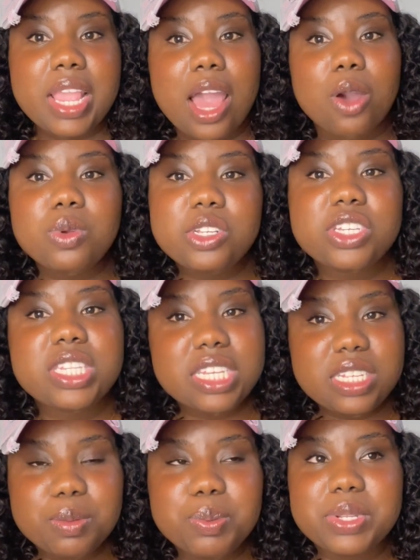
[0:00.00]
I would just
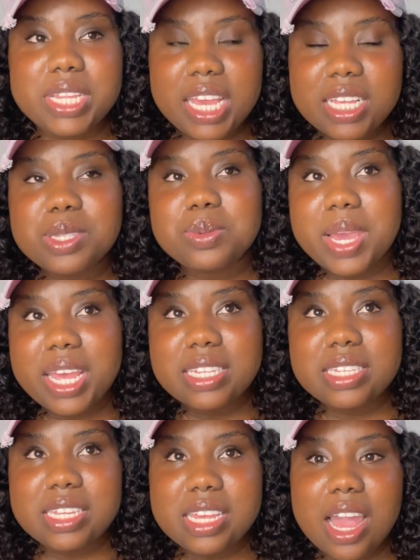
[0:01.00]
need to put
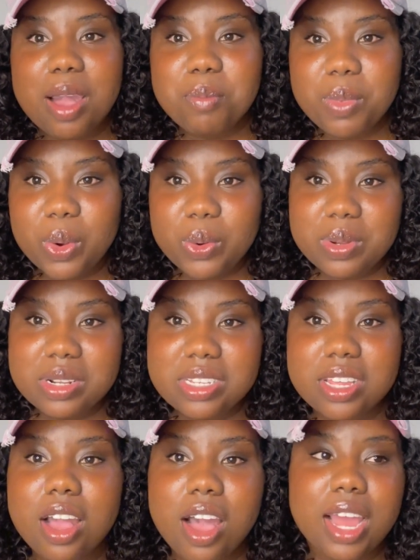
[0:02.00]
XYZ
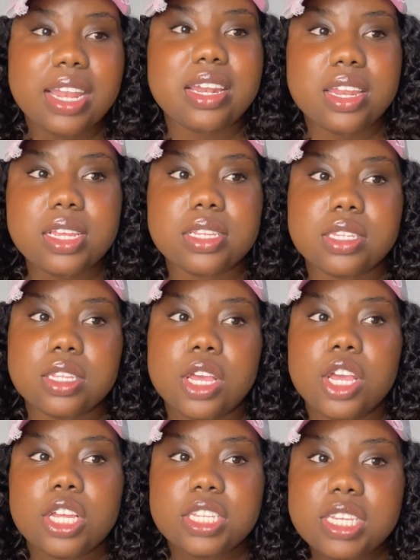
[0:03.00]
amount on this
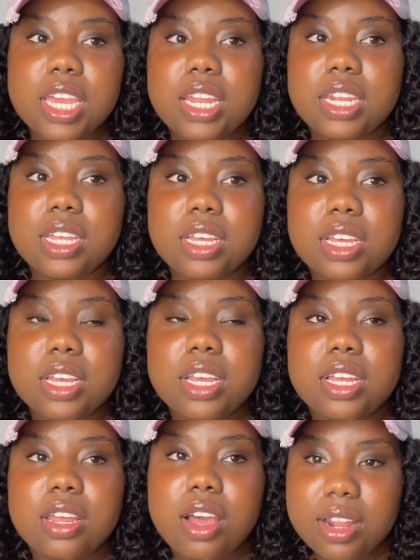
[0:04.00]
to get the
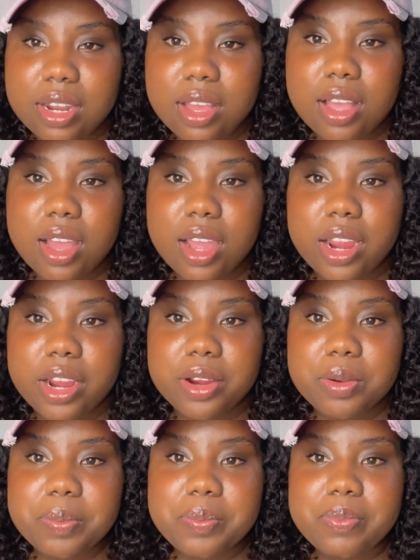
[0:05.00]
other car.